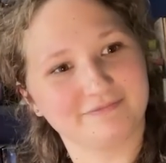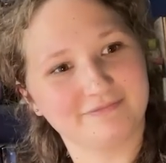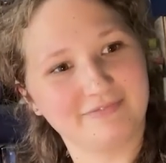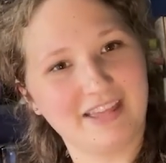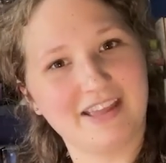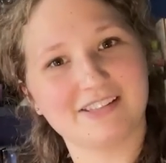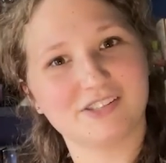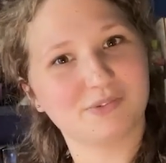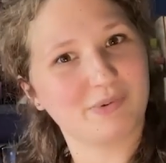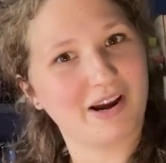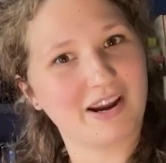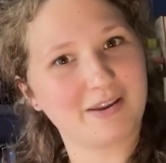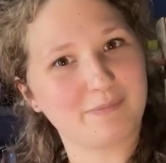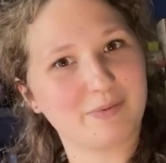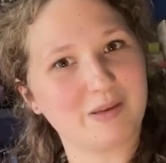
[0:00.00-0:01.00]
That's
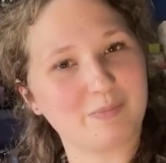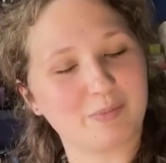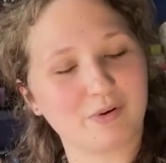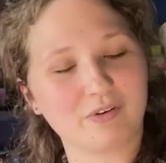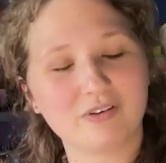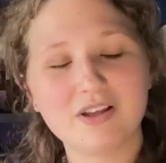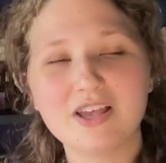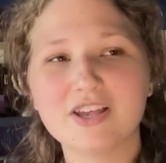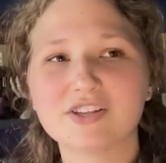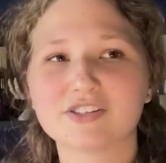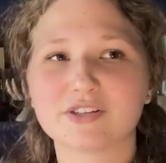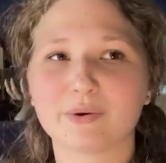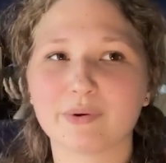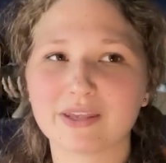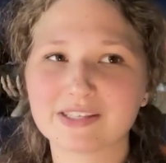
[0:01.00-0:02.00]
right, people.
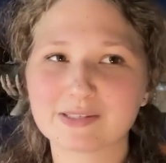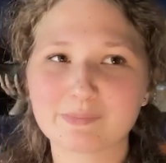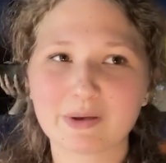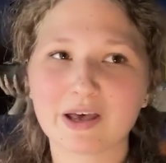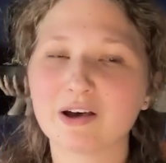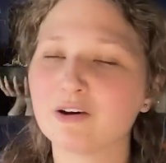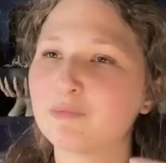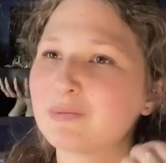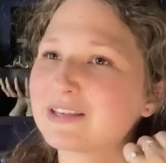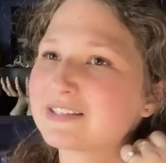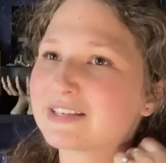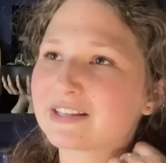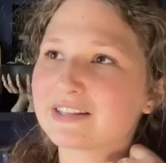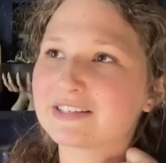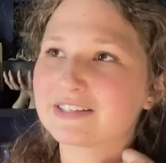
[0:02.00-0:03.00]
So Isobel
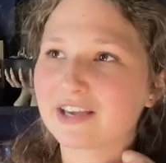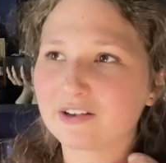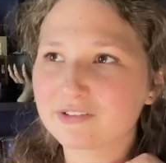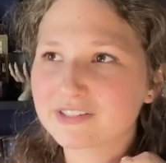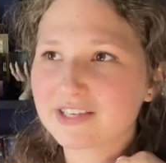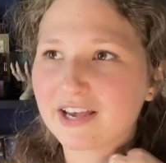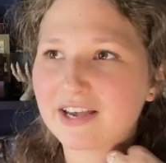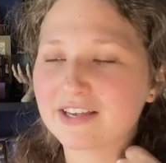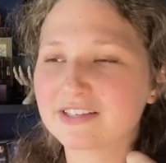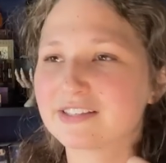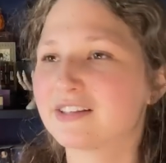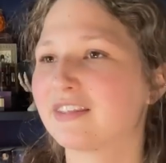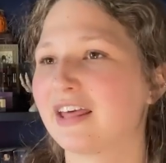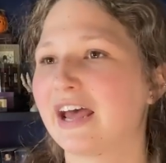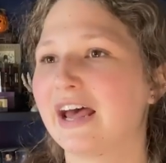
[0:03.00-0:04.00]
basically tells us
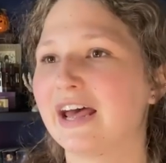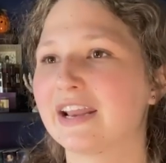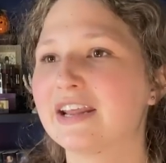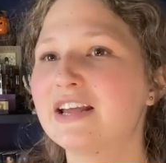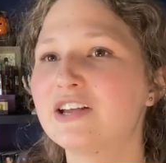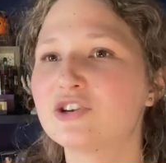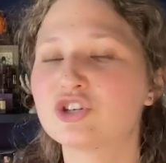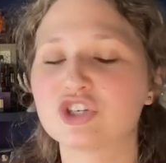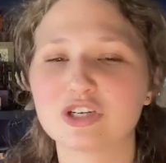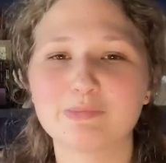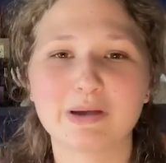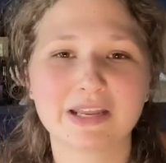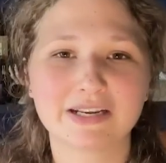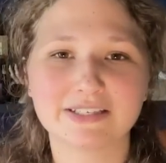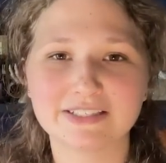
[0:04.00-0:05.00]
that she
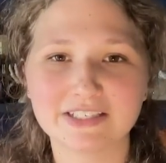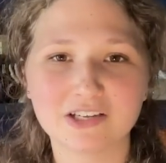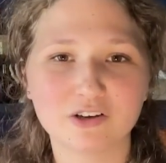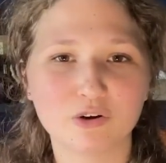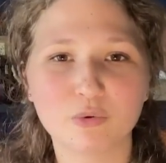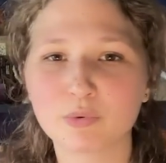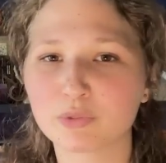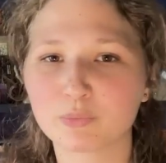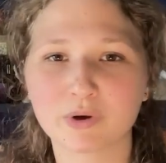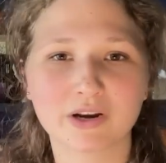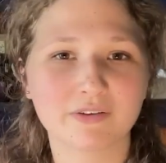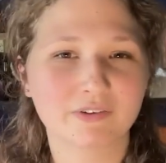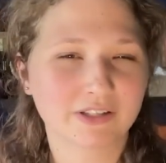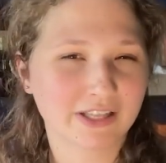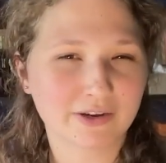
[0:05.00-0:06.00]
made a deal with one
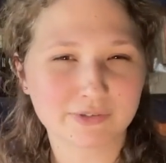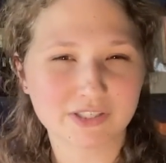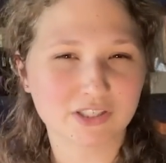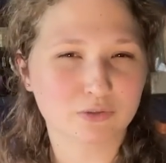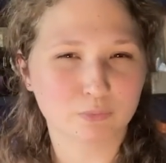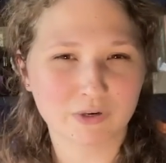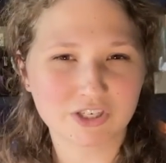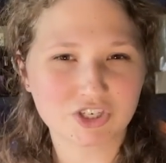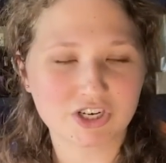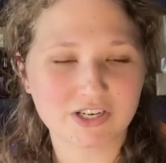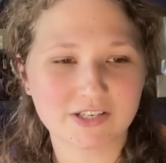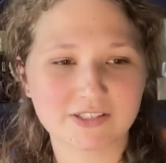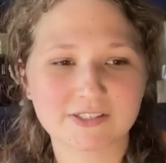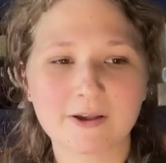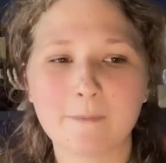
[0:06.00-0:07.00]
of Klaus's
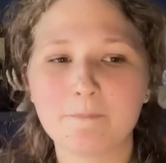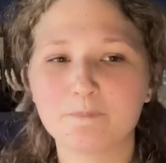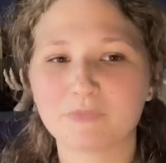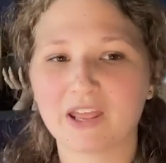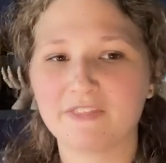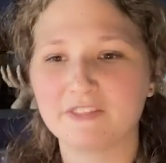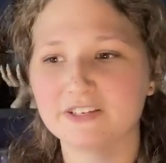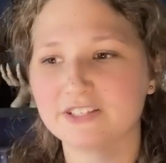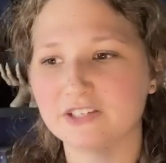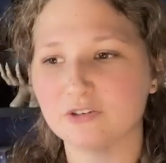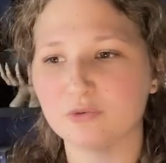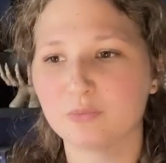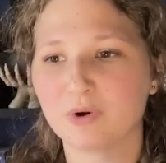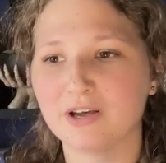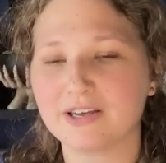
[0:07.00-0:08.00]
witches, and the
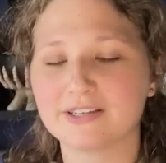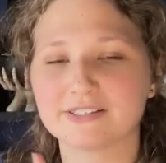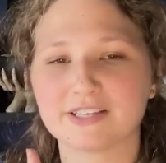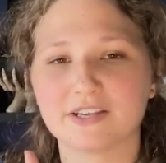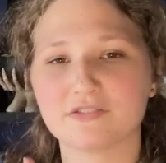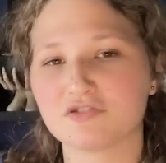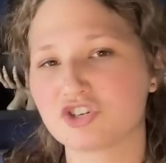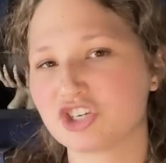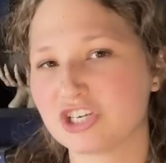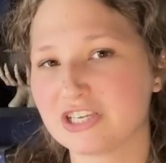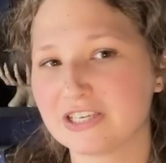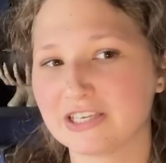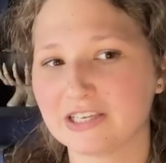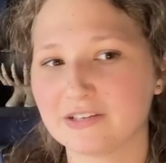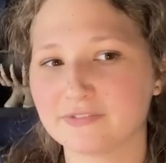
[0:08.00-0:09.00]
deal was if she
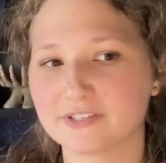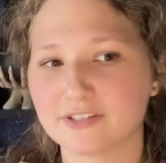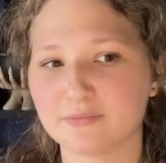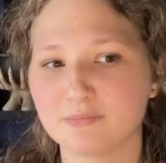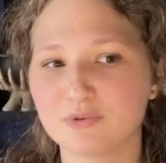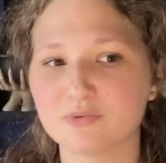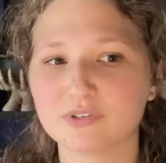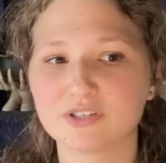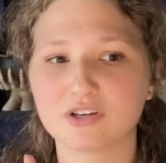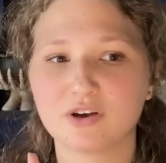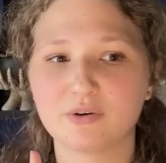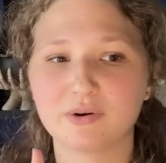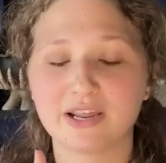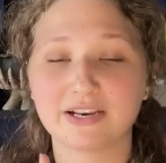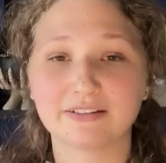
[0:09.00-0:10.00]
gives the
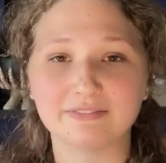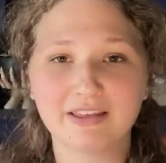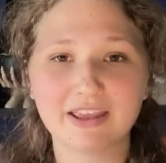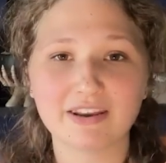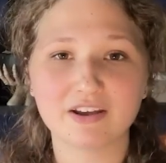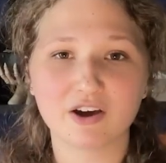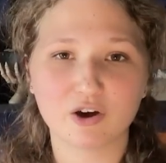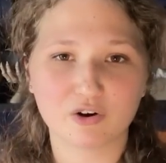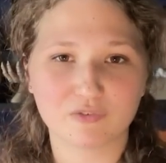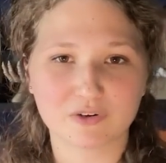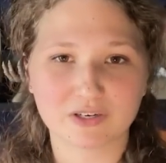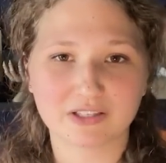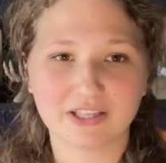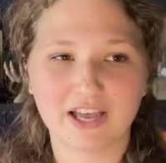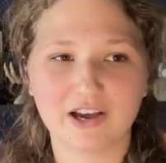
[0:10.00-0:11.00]
Moonstone and Elena over
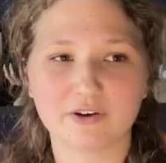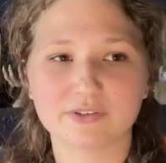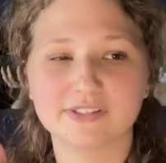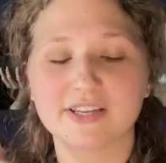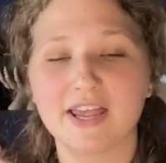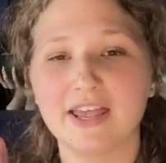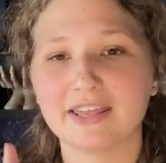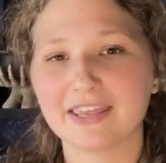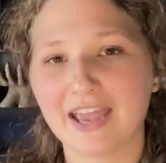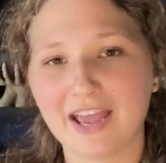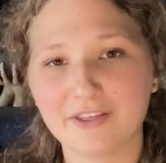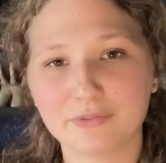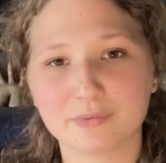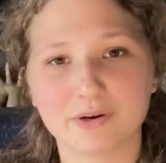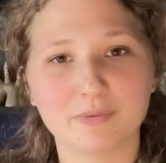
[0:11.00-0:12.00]
to Klaus,
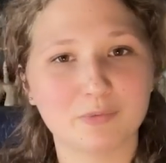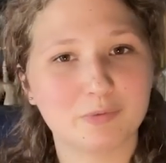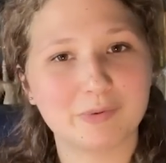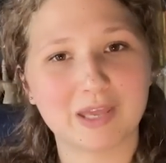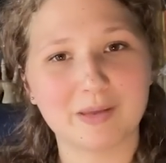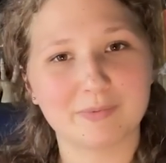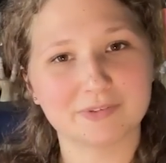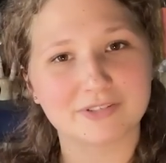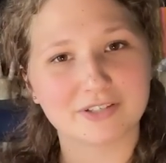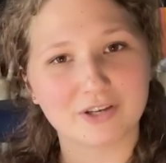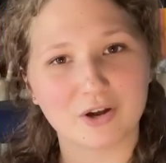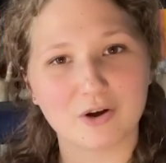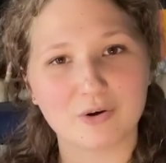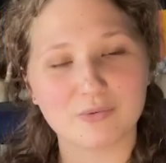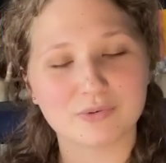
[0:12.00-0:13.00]
Katherine will be able to
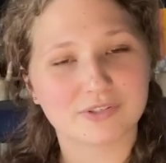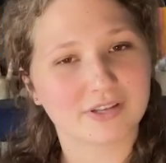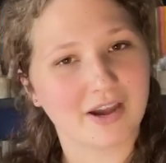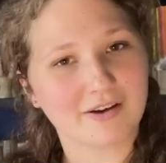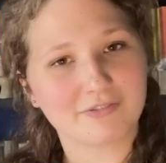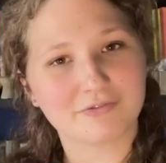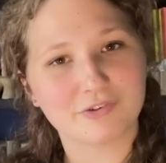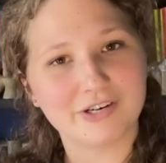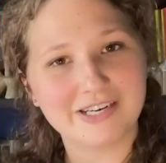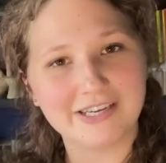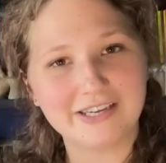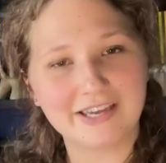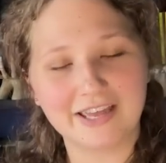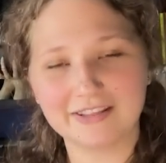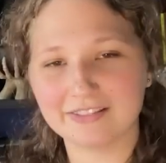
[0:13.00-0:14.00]
go
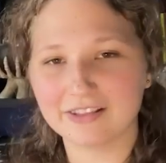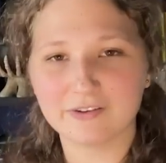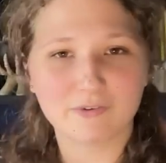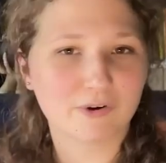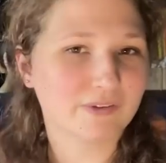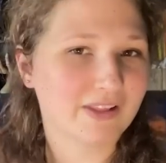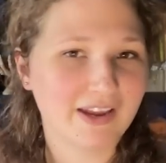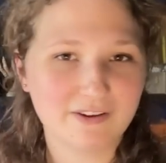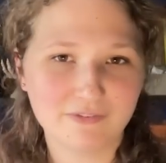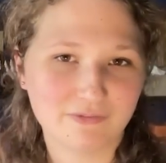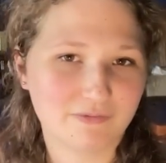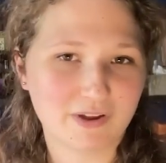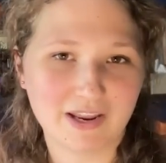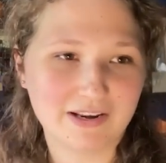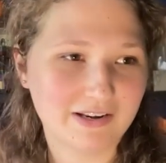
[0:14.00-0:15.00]
scot-free and live her life
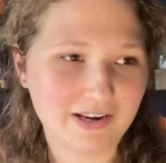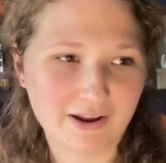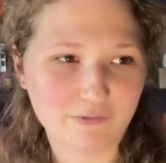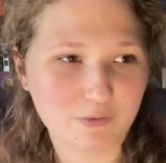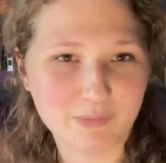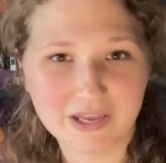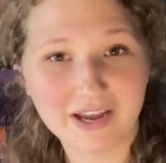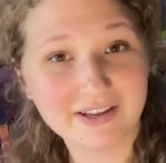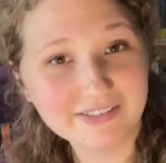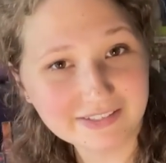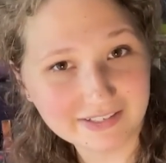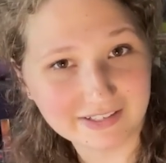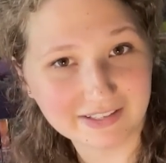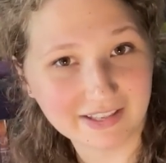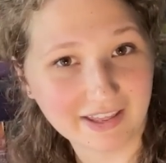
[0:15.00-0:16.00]
and never be
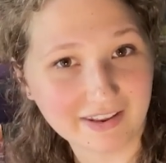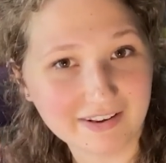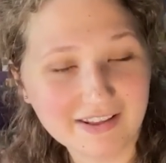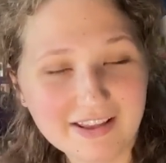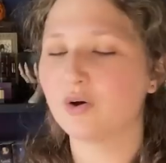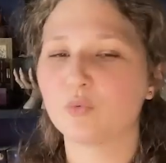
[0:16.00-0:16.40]
hunted again.